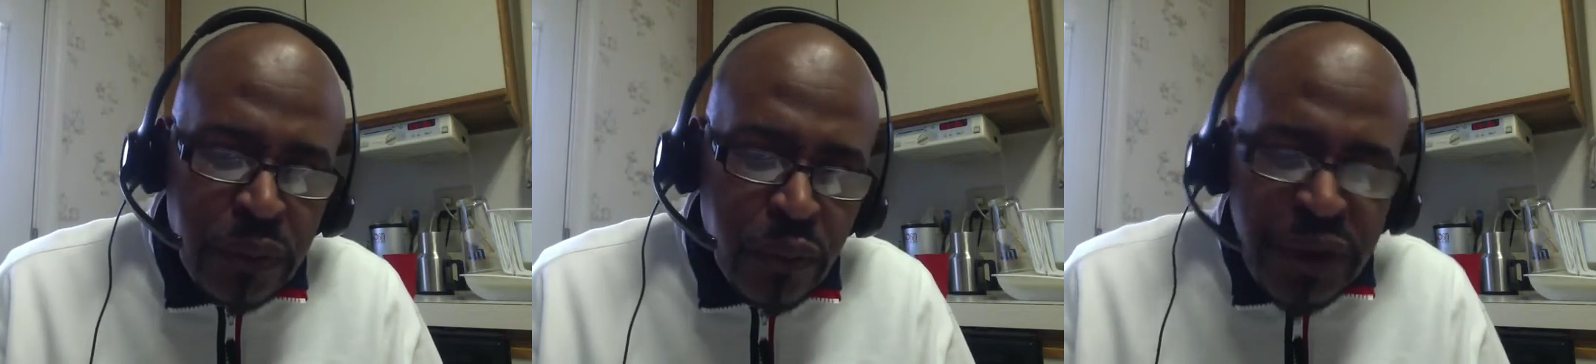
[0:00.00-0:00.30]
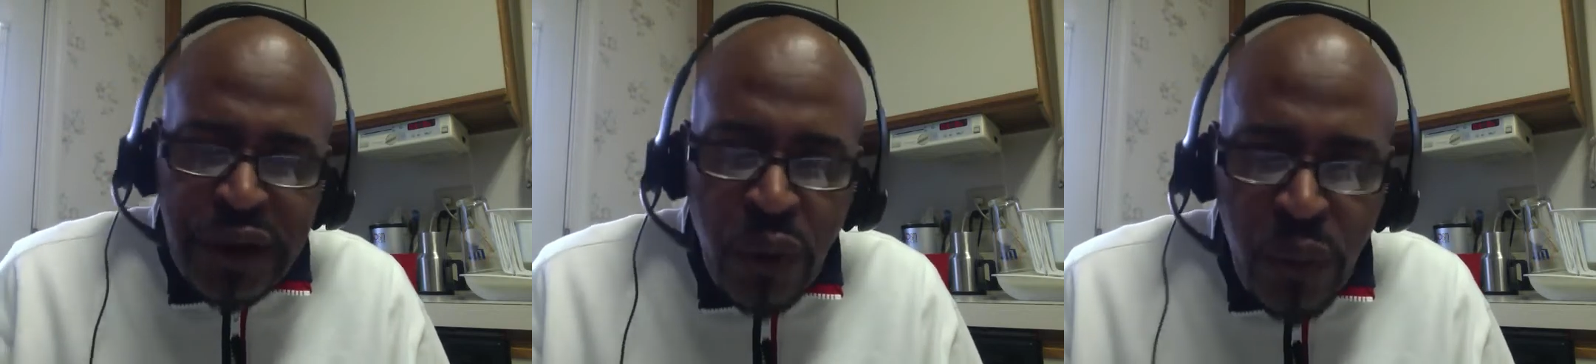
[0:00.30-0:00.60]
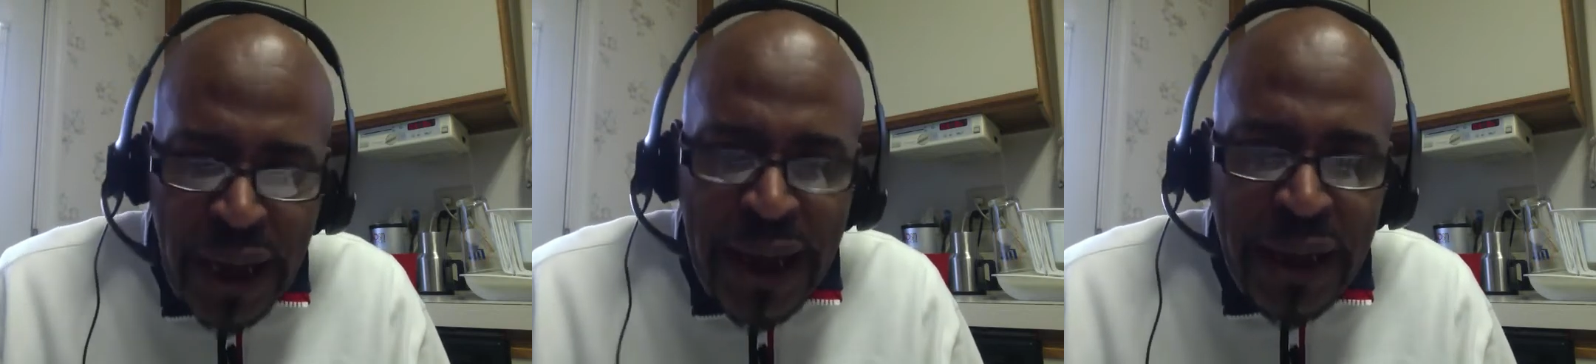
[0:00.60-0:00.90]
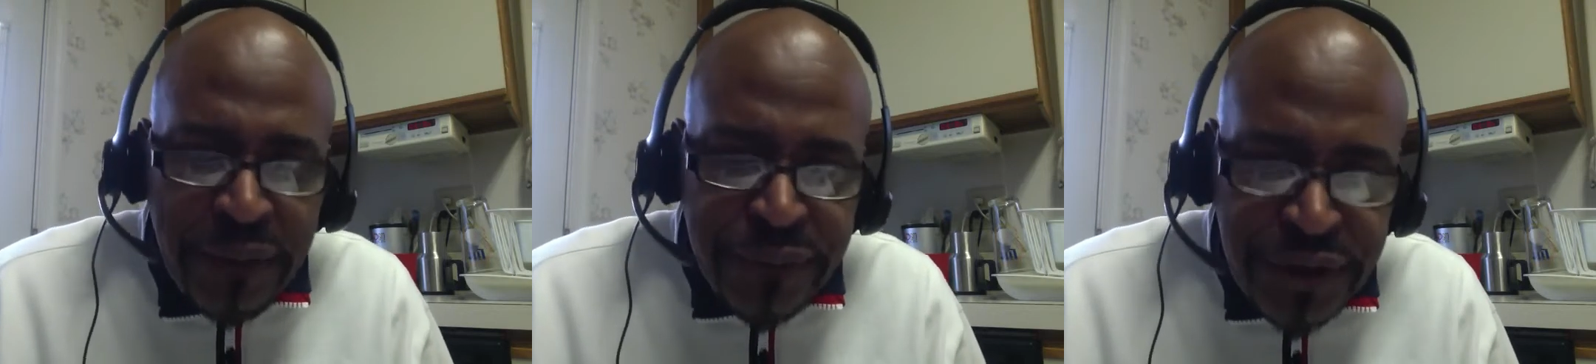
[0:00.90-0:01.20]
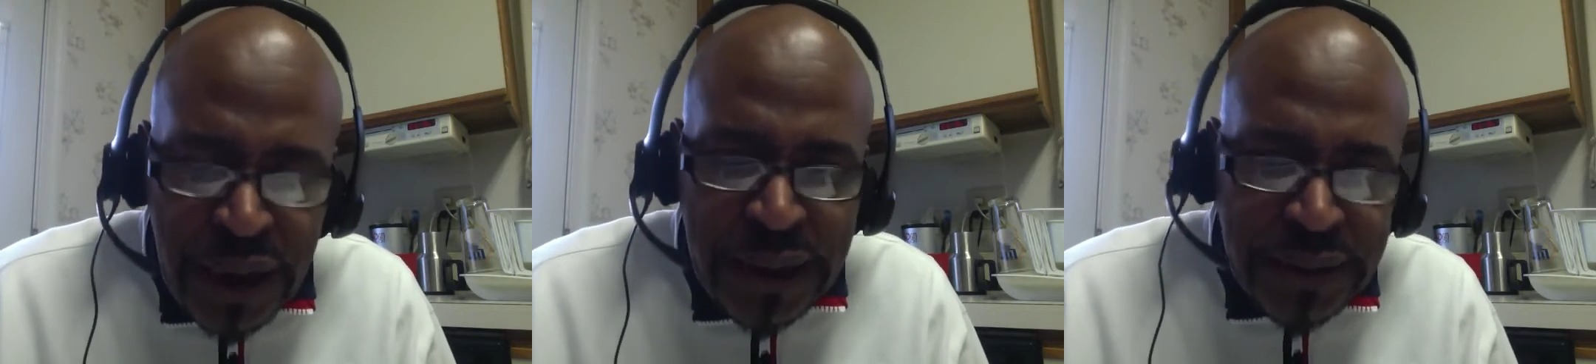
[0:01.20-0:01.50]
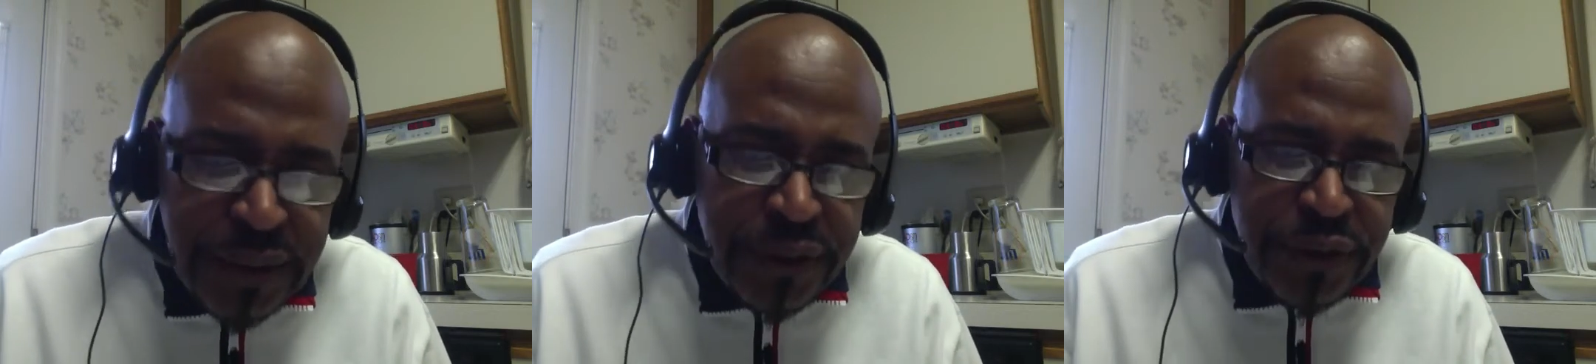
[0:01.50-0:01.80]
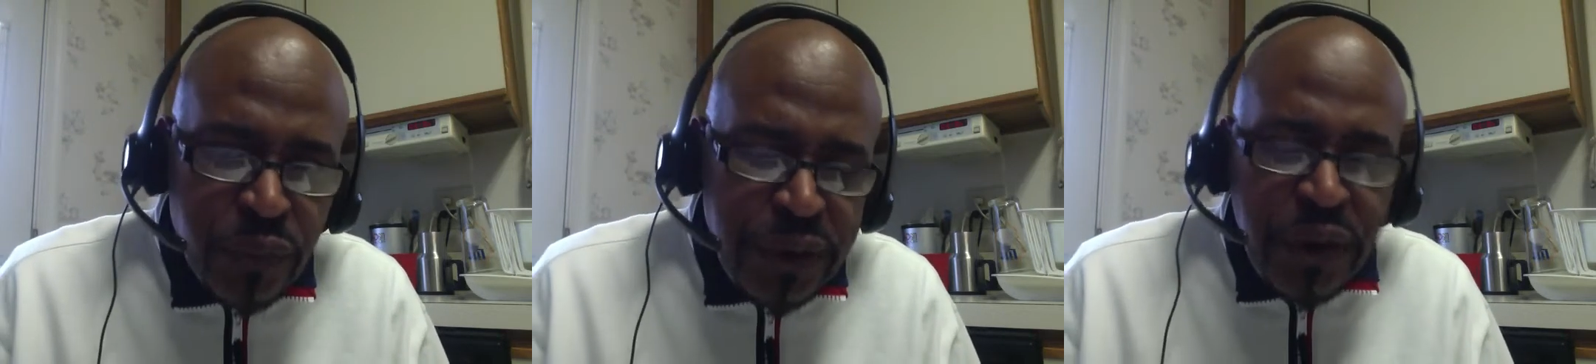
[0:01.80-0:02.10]
Why?
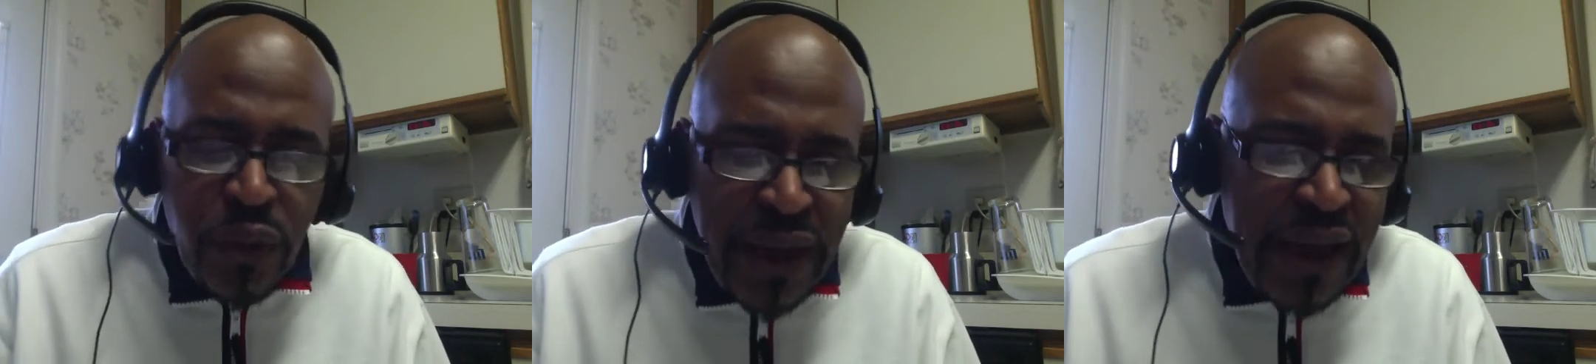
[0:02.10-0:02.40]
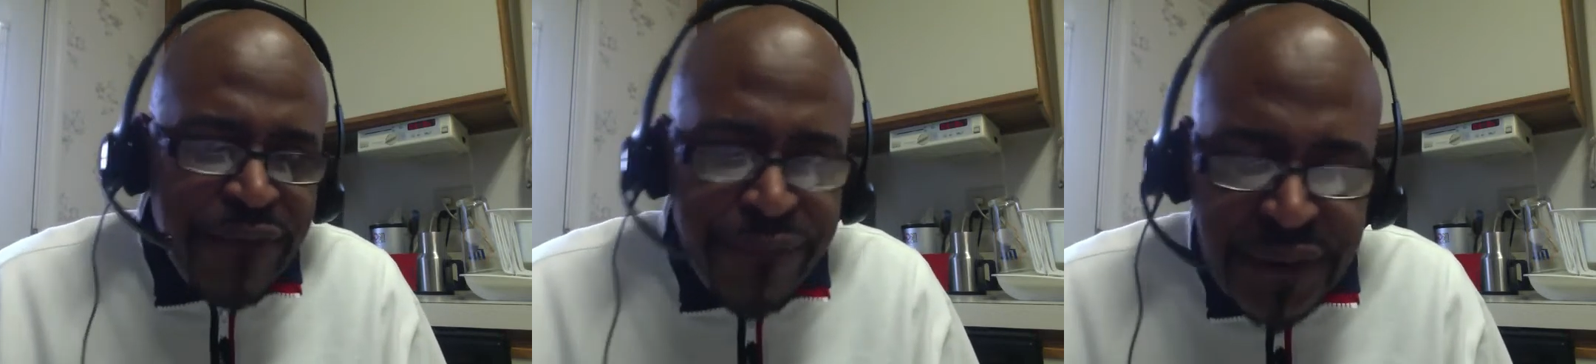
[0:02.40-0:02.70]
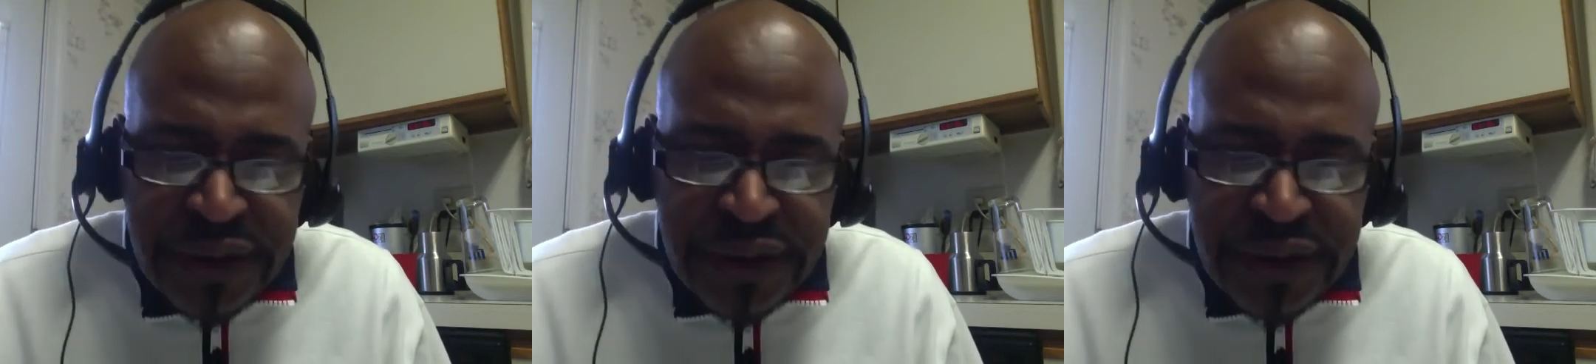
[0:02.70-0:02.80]
Why, mind you?